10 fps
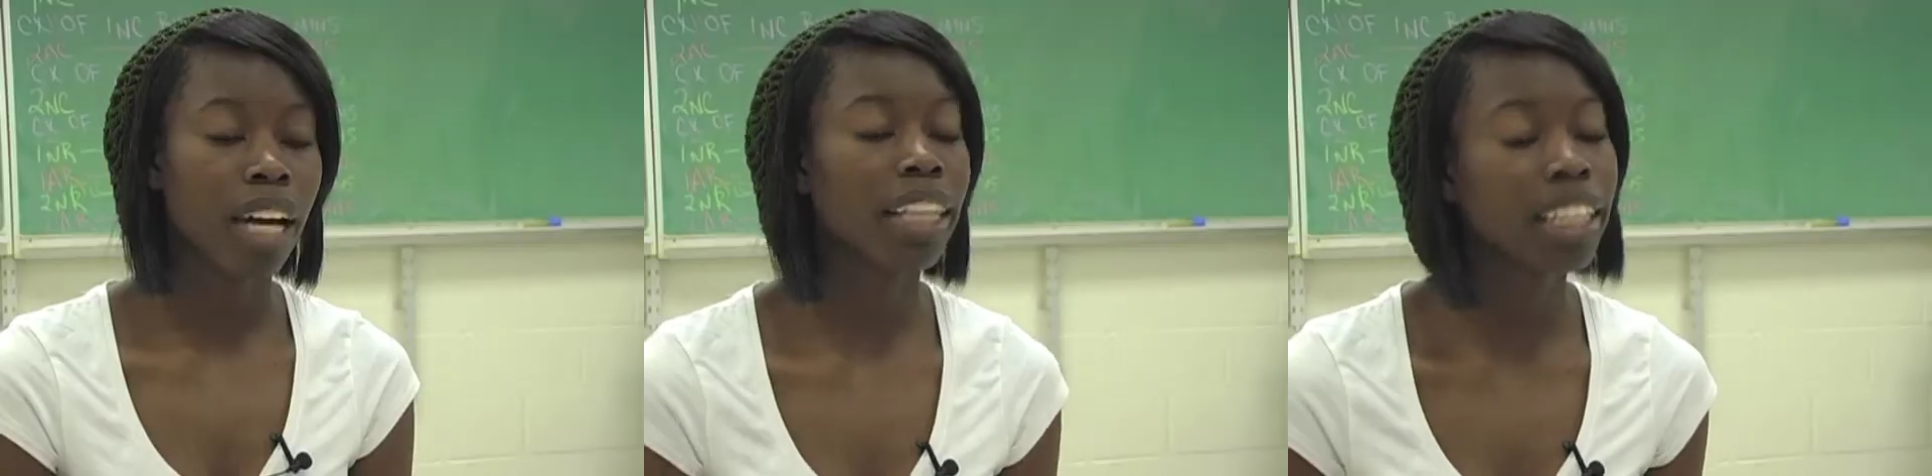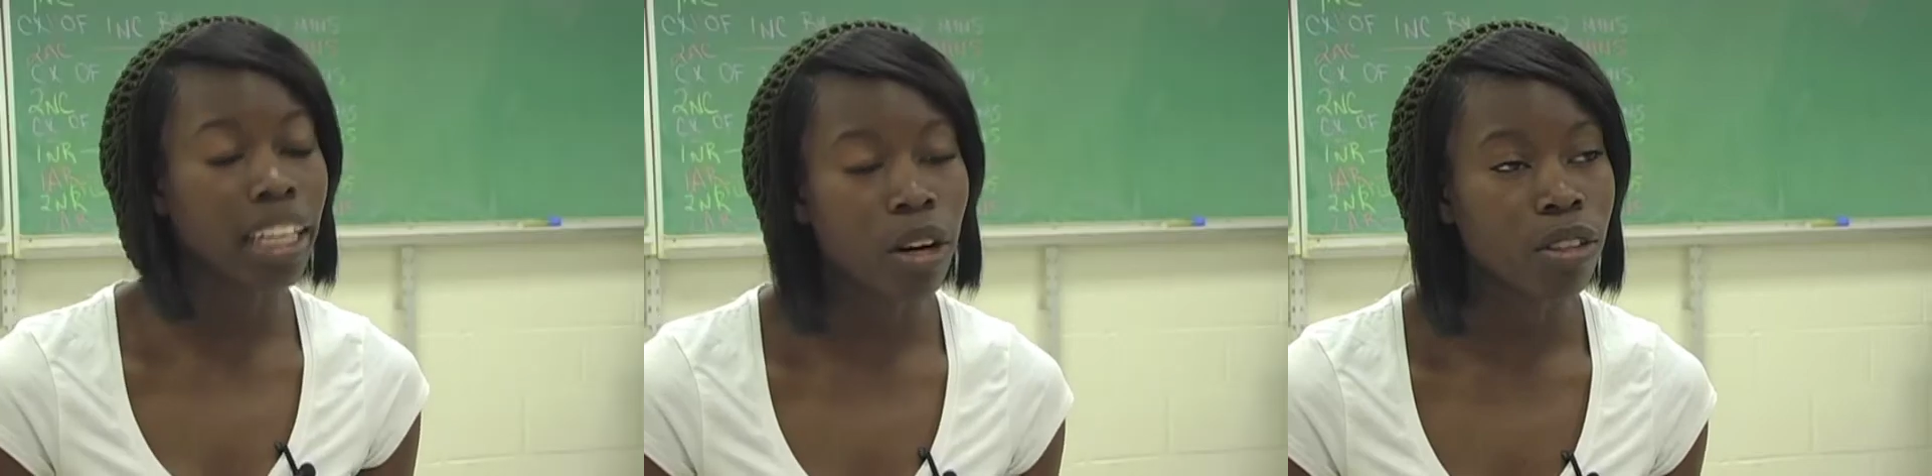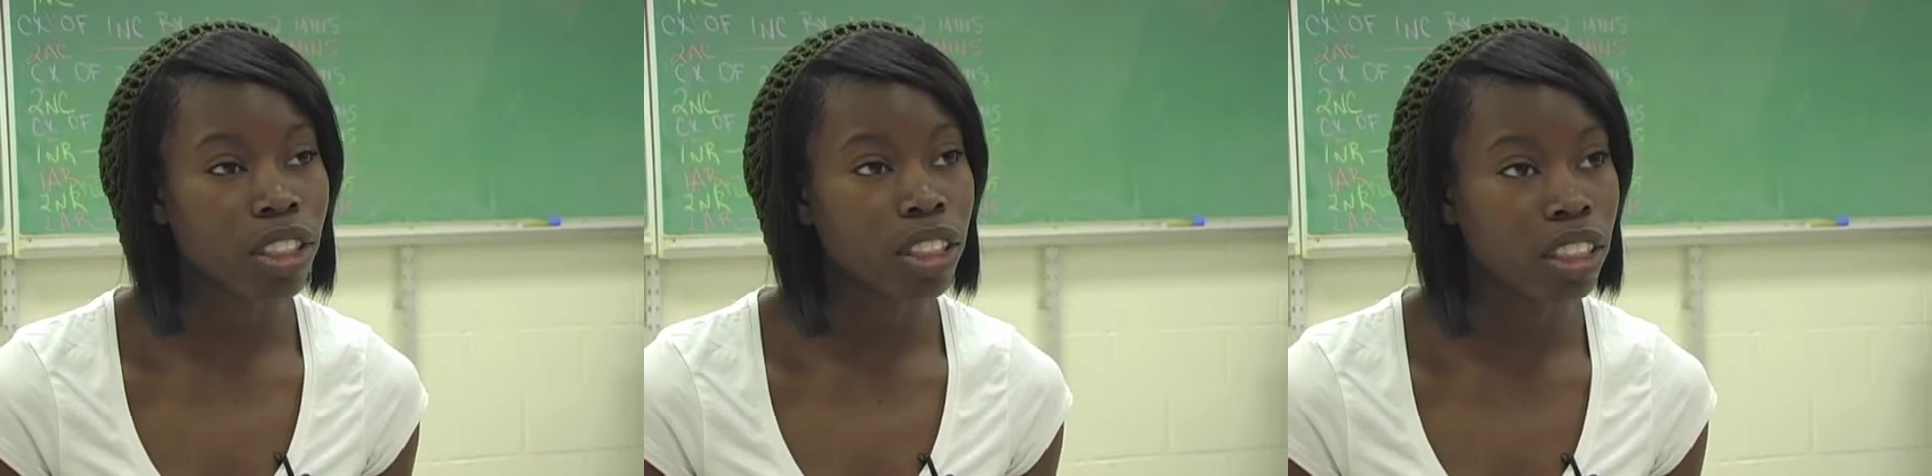I think that
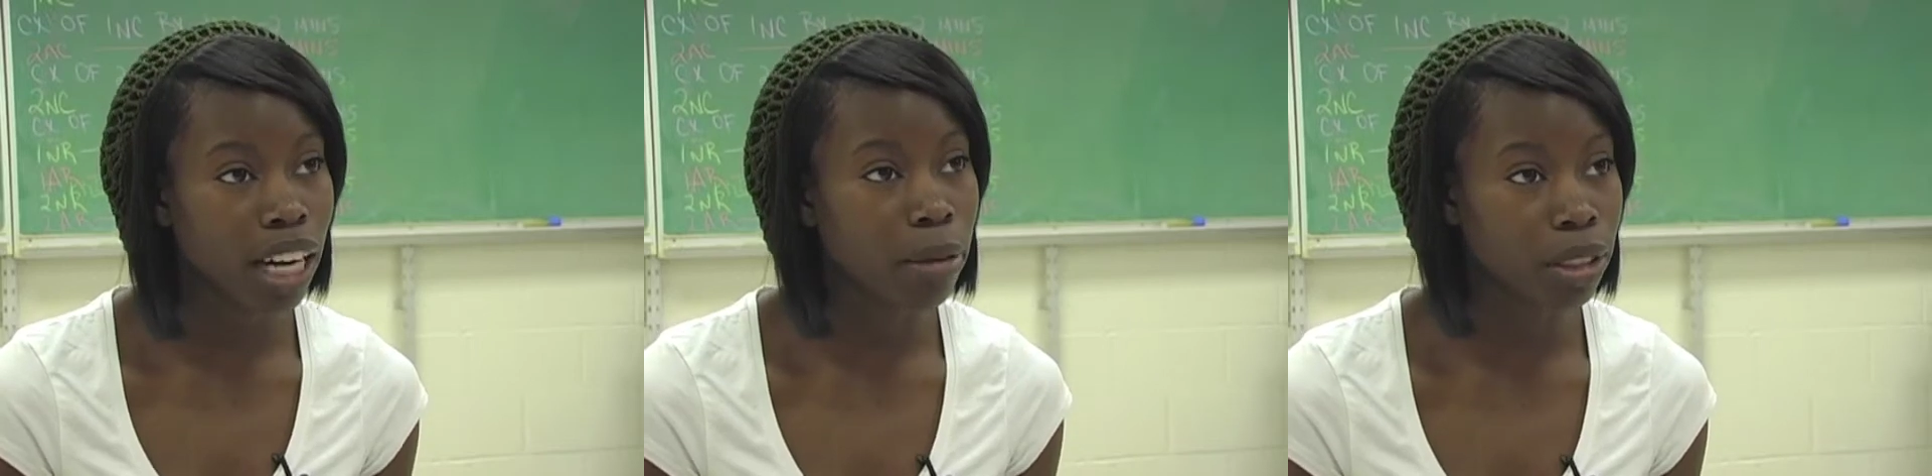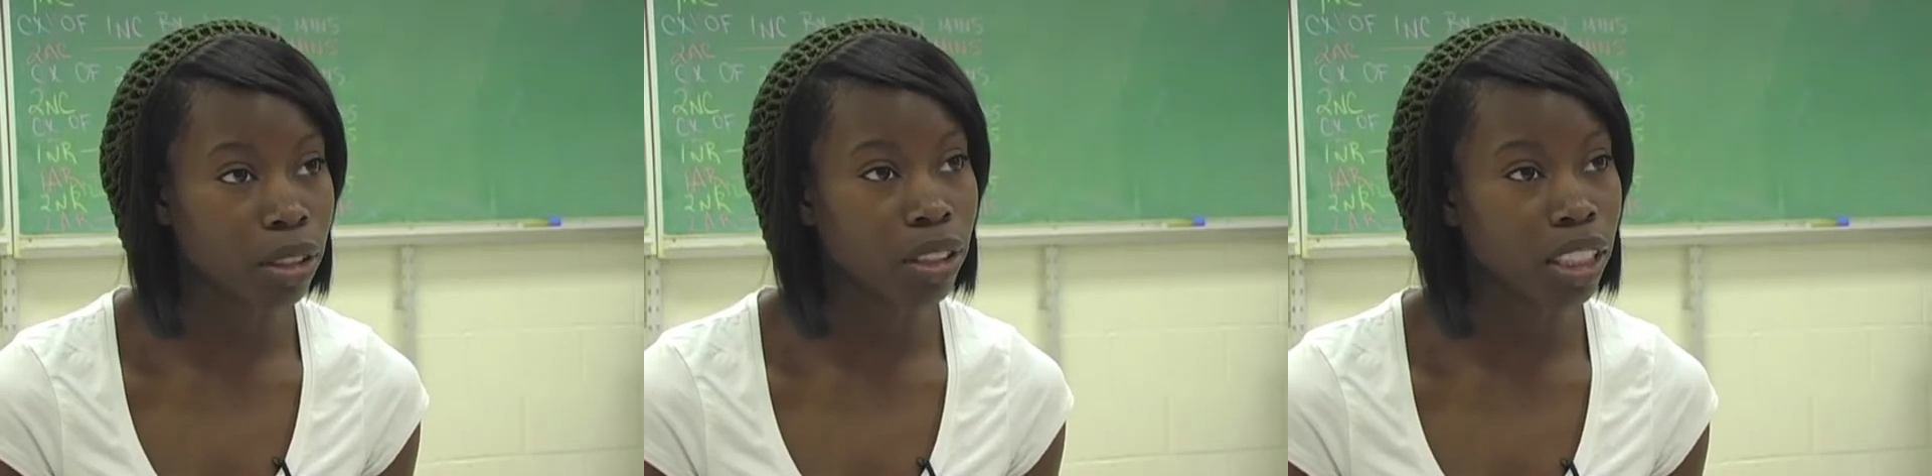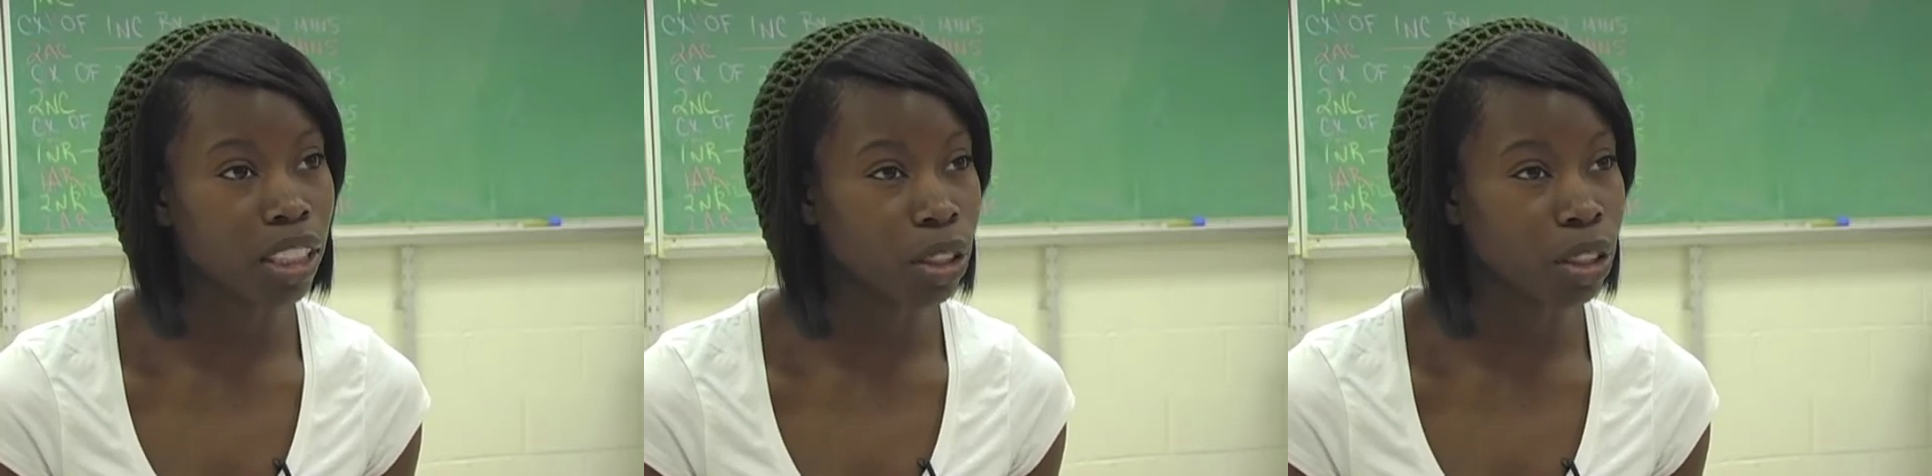coaches should absolutely